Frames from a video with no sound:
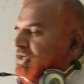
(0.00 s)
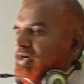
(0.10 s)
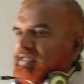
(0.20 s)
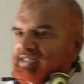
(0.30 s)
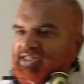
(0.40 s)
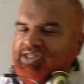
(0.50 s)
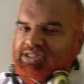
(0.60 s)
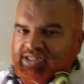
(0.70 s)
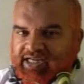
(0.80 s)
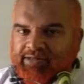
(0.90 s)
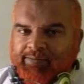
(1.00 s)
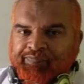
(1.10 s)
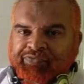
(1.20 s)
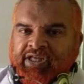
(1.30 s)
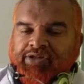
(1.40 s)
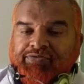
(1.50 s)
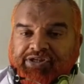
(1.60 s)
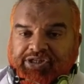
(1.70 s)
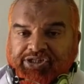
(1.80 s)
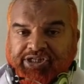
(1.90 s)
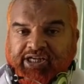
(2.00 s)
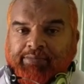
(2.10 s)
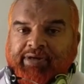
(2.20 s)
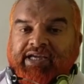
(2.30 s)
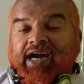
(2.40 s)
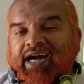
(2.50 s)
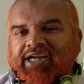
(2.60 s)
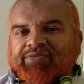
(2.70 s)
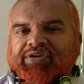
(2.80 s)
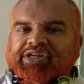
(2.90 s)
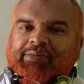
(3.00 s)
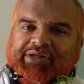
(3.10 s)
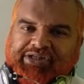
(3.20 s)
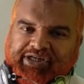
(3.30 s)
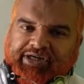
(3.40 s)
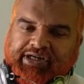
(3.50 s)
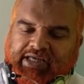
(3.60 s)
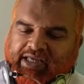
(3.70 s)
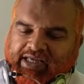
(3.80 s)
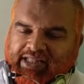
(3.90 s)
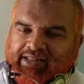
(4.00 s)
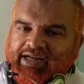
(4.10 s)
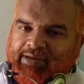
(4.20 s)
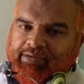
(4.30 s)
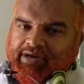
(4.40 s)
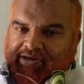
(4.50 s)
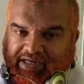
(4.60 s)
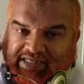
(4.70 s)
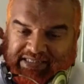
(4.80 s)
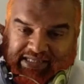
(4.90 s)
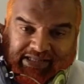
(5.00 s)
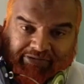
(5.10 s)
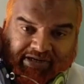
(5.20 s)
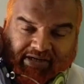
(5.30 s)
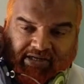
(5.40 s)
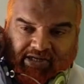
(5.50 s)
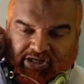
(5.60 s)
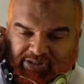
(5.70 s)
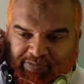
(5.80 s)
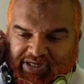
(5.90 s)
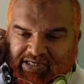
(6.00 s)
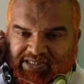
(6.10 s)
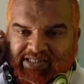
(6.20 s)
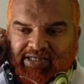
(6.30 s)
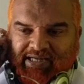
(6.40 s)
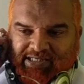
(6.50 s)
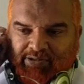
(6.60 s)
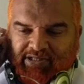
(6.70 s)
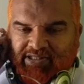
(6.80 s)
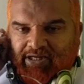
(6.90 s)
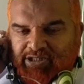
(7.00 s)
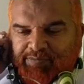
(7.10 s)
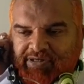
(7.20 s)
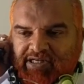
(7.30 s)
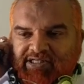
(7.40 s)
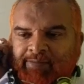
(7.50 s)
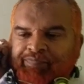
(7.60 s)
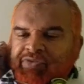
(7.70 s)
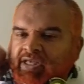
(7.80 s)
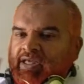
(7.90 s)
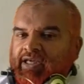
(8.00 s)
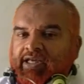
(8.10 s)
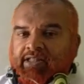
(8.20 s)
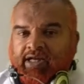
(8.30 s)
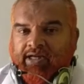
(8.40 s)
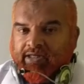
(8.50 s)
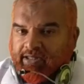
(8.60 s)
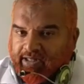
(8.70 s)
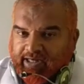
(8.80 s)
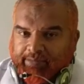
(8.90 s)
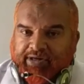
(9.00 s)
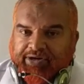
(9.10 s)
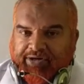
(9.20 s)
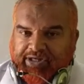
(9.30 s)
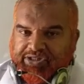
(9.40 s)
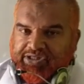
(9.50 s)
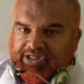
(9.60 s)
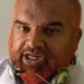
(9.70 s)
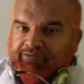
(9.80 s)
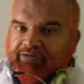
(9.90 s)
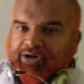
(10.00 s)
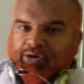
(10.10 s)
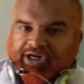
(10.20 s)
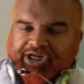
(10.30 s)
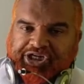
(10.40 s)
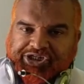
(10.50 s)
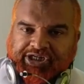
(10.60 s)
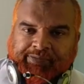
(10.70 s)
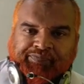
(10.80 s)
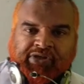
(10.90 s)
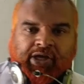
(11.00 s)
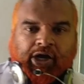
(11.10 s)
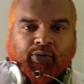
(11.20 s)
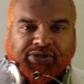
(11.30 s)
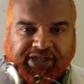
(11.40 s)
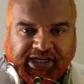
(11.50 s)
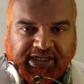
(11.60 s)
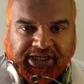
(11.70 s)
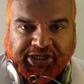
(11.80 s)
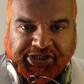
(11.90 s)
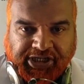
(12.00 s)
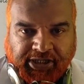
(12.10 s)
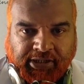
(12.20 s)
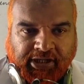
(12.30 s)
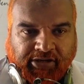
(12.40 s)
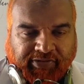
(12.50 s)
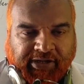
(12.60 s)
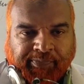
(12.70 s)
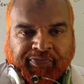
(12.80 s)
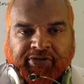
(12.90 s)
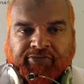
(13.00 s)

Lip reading: Because this is done by artificial method in the laboratories, in the veterinary hospitals, in the hospitals, in the laboratories, in vitro condition, outside condition, fine.